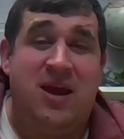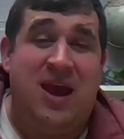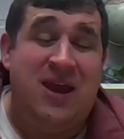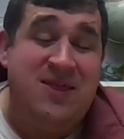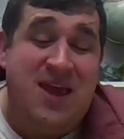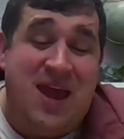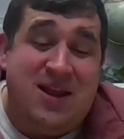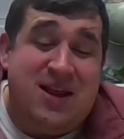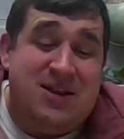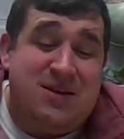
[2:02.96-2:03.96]
And
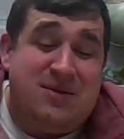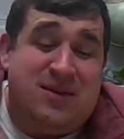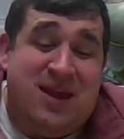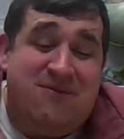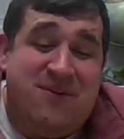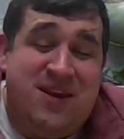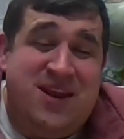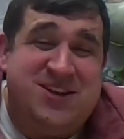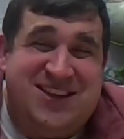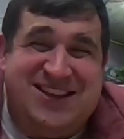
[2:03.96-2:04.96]
that
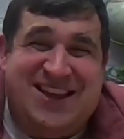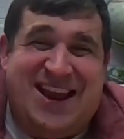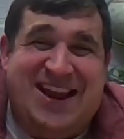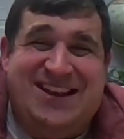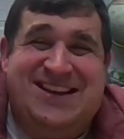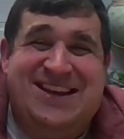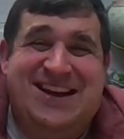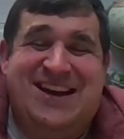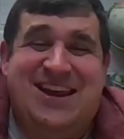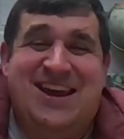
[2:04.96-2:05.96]
definition, that
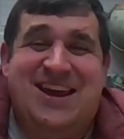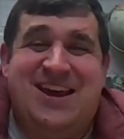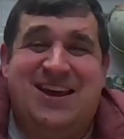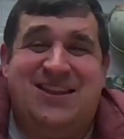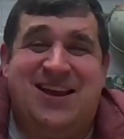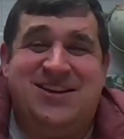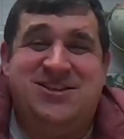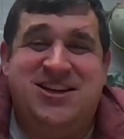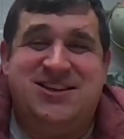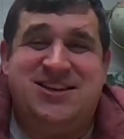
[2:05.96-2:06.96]
identity that
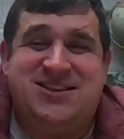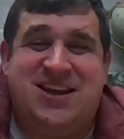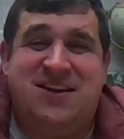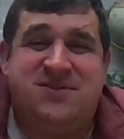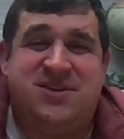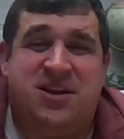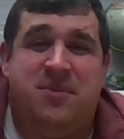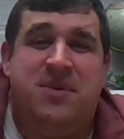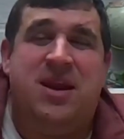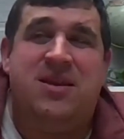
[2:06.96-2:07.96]
Jesus gives to the
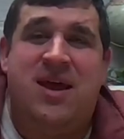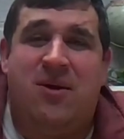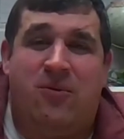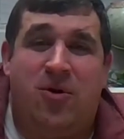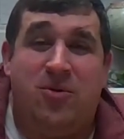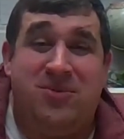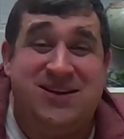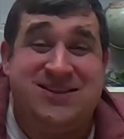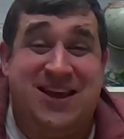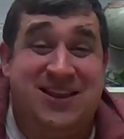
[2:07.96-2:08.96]
men in that room to
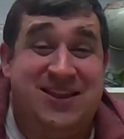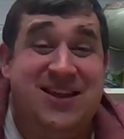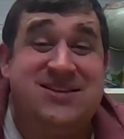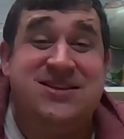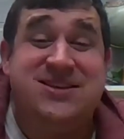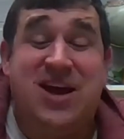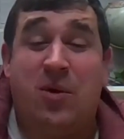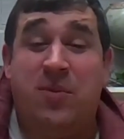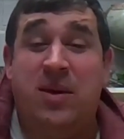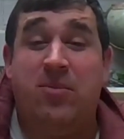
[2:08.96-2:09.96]
say, this is how
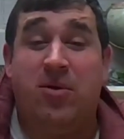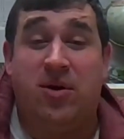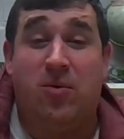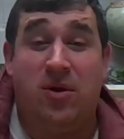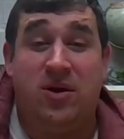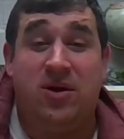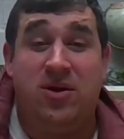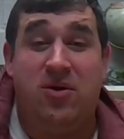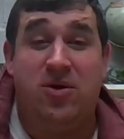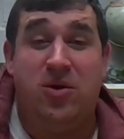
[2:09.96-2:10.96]
people are going to
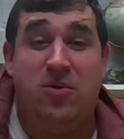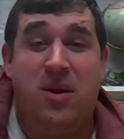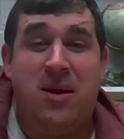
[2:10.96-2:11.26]
know you,